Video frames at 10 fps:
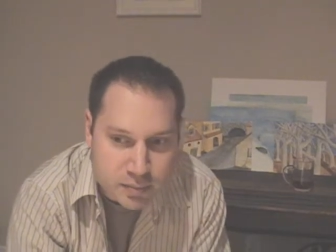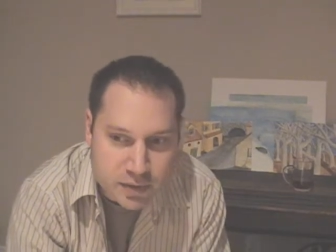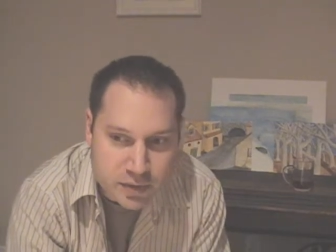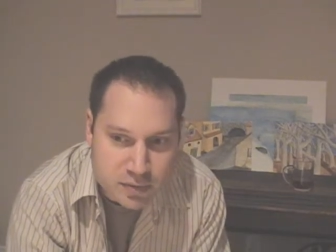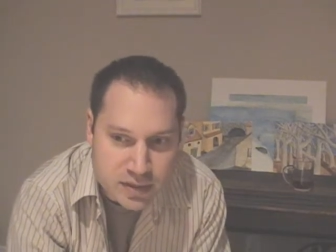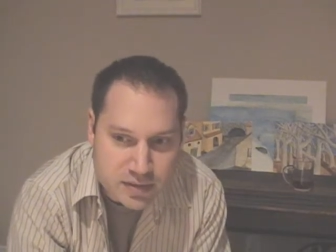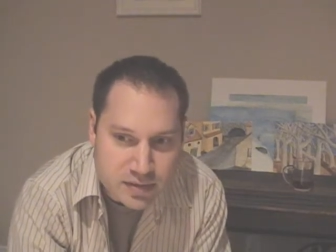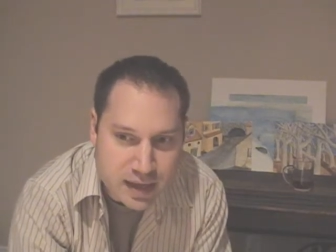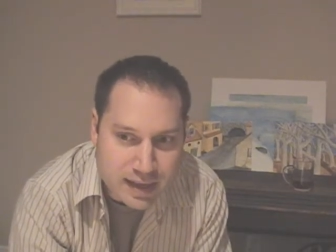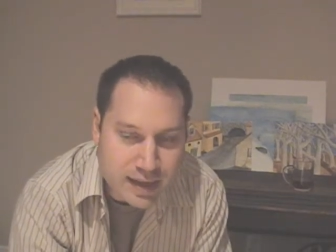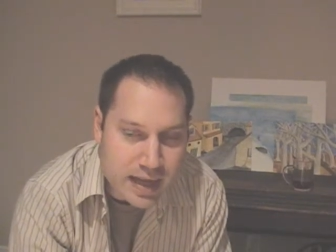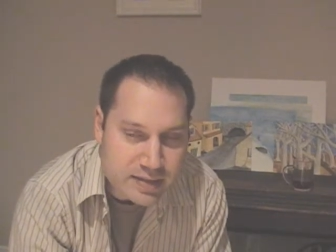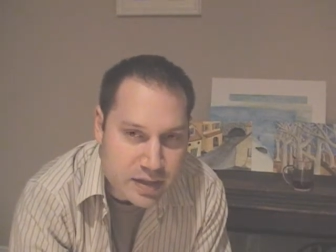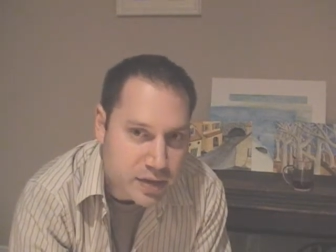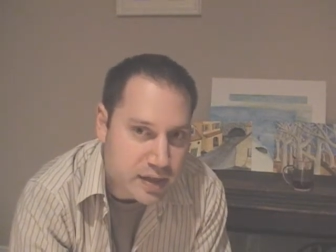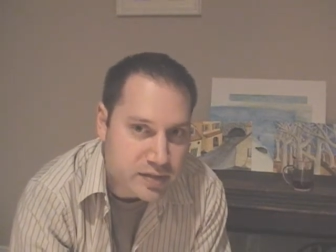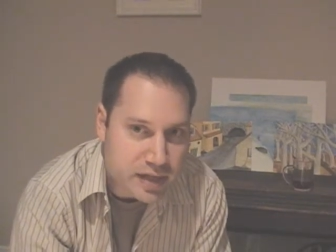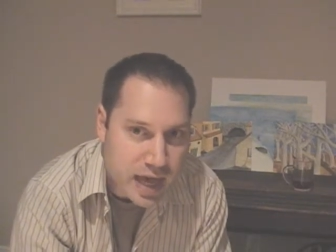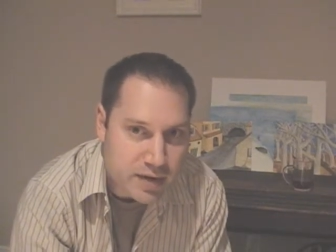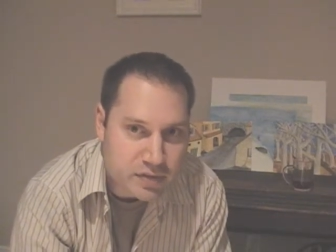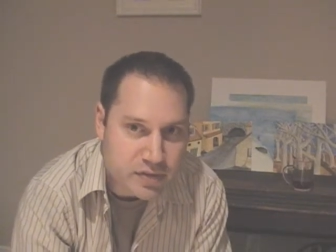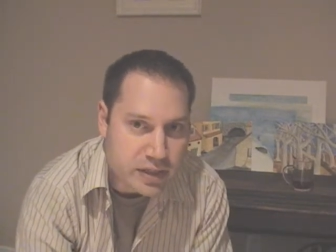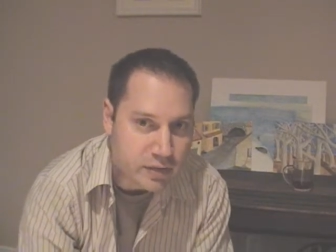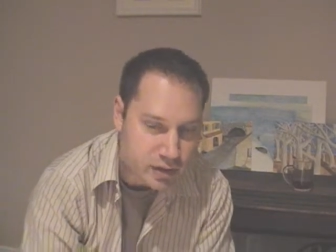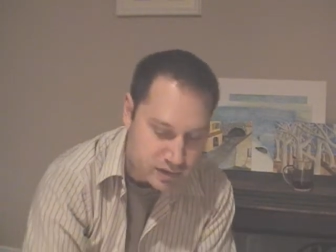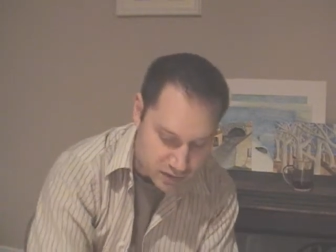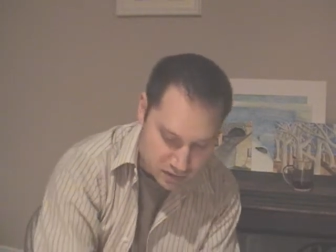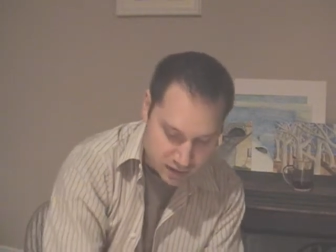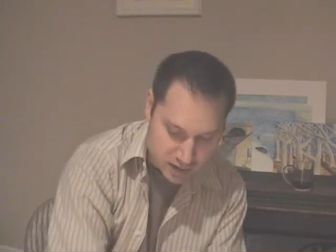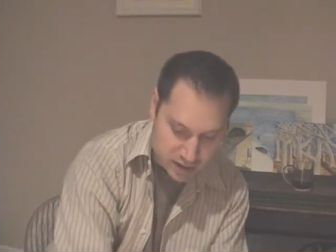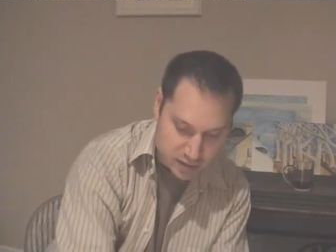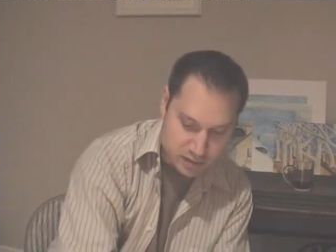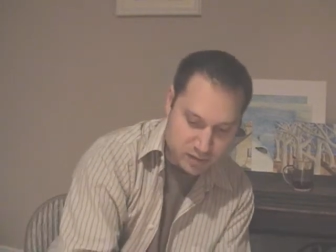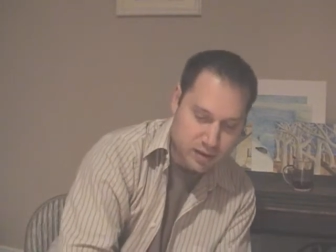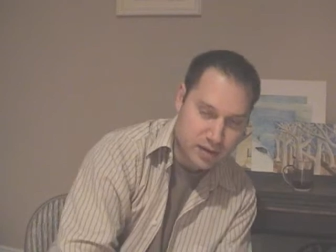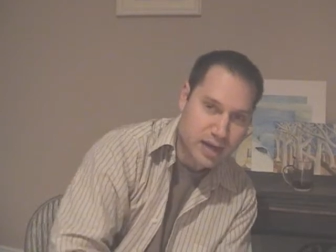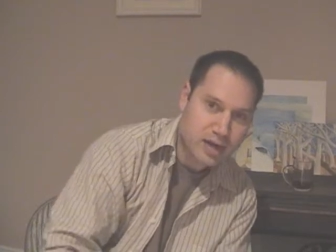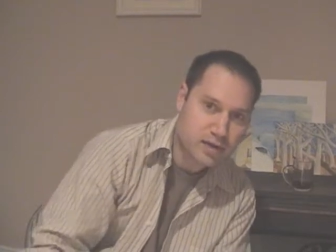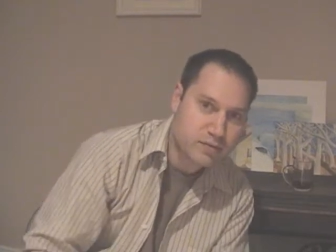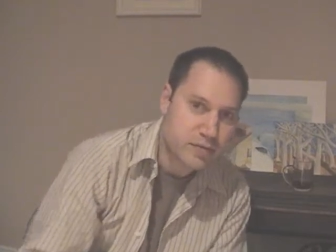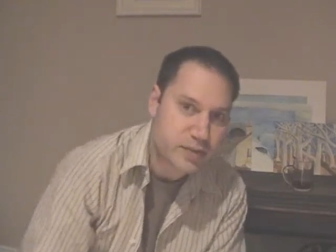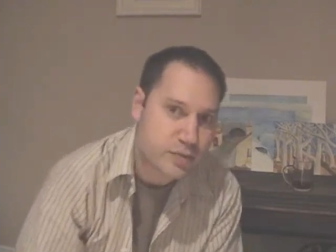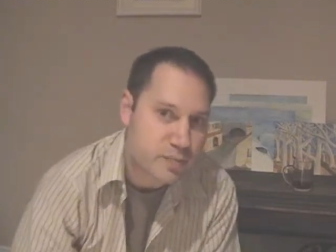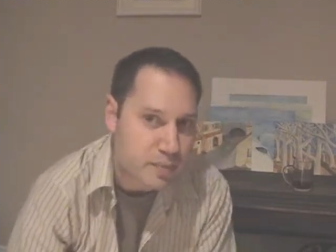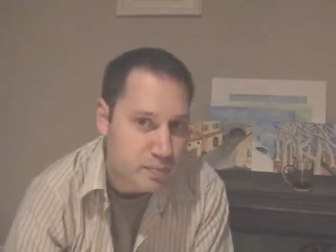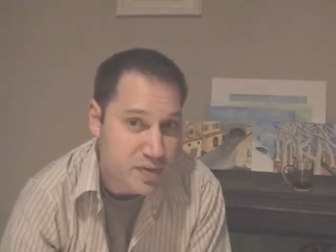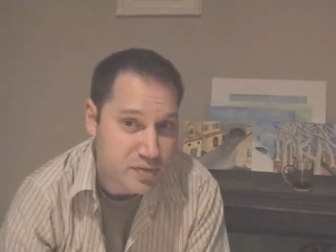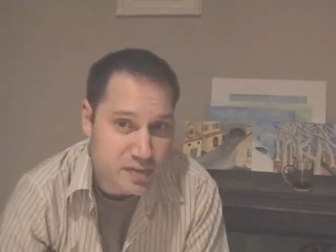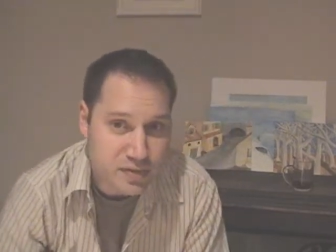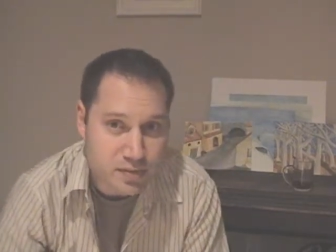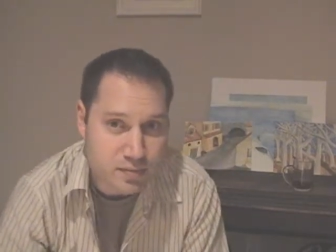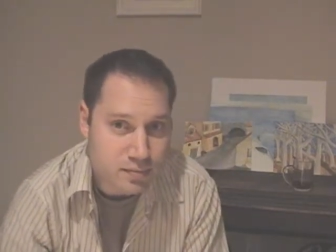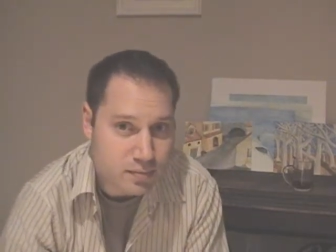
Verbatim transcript: But the reason I guess I think it's kind of a secret because it's it's uh, kind of conflicts with my business